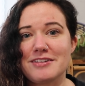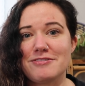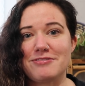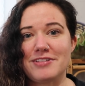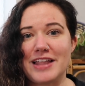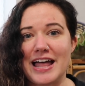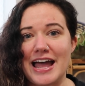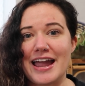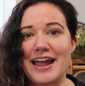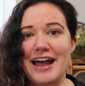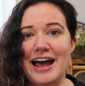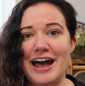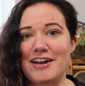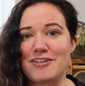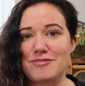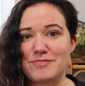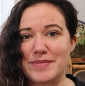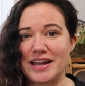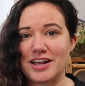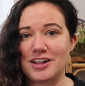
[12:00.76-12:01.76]
fly out
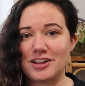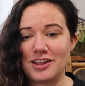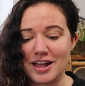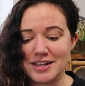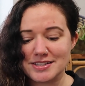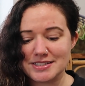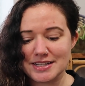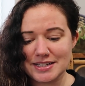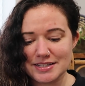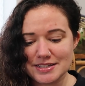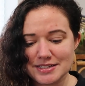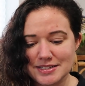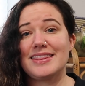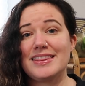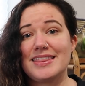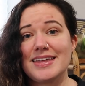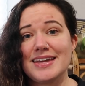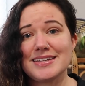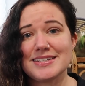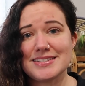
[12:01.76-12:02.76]
of my closets.
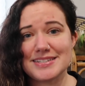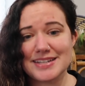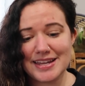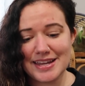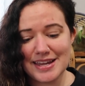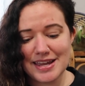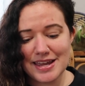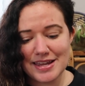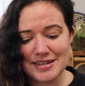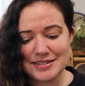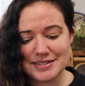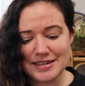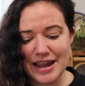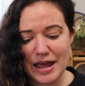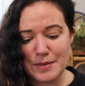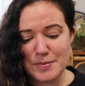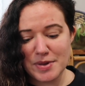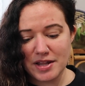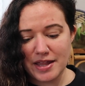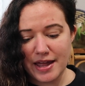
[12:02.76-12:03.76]
This is an
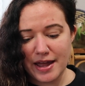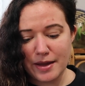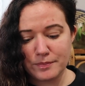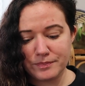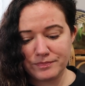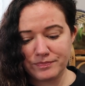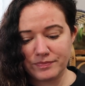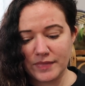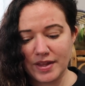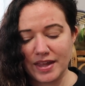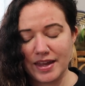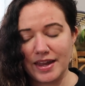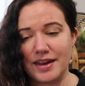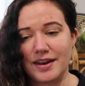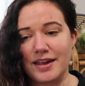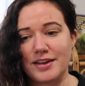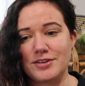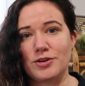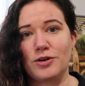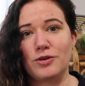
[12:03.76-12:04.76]
MLM.
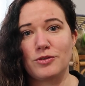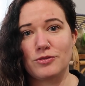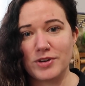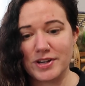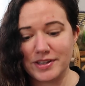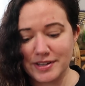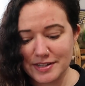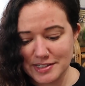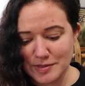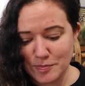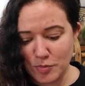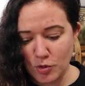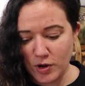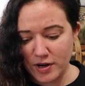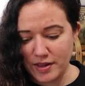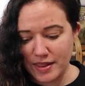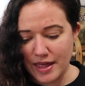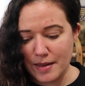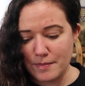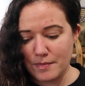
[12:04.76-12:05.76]
And I don't really
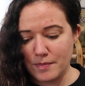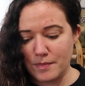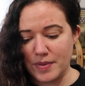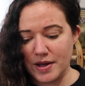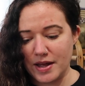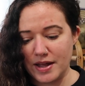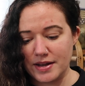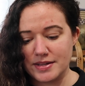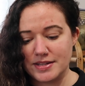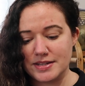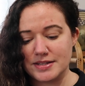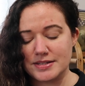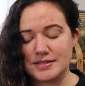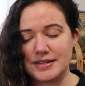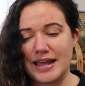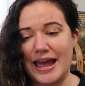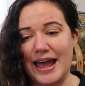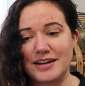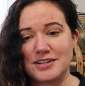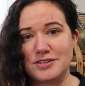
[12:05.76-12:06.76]
support them, but
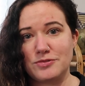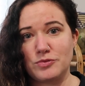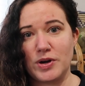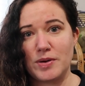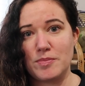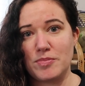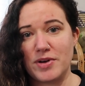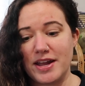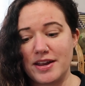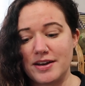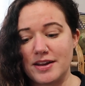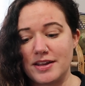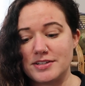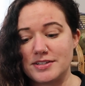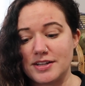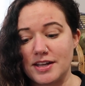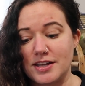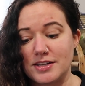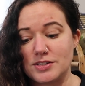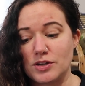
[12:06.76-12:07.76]
this activewear brand
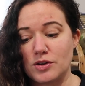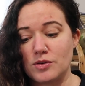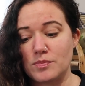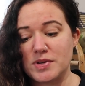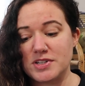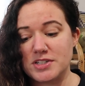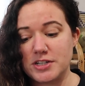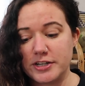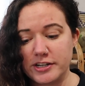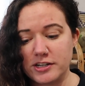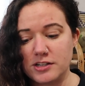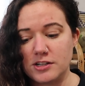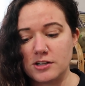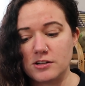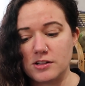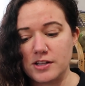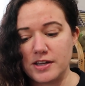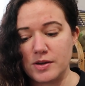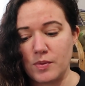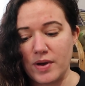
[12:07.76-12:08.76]
does
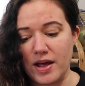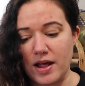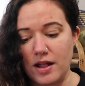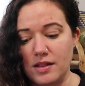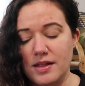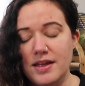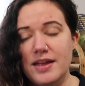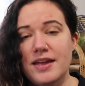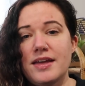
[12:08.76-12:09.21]
particularly well.